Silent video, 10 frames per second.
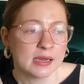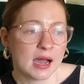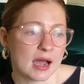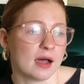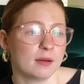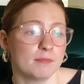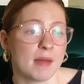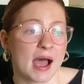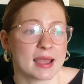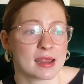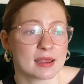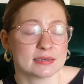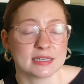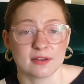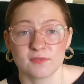I
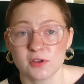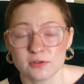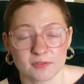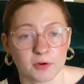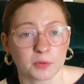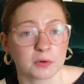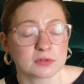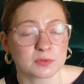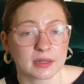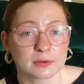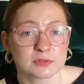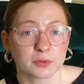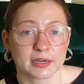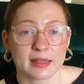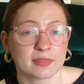did a few different roles while I was
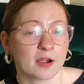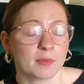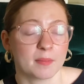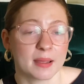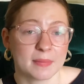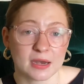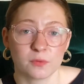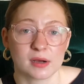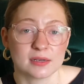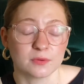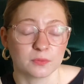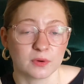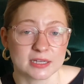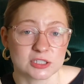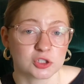working there, but my main one
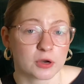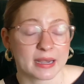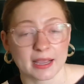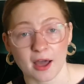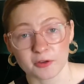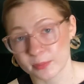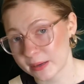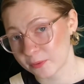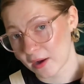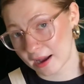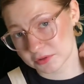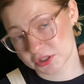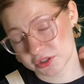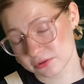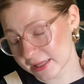was training other people how to
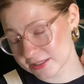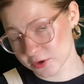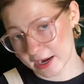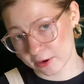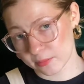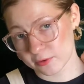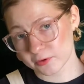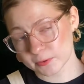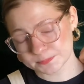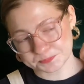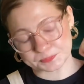do laser hair removal.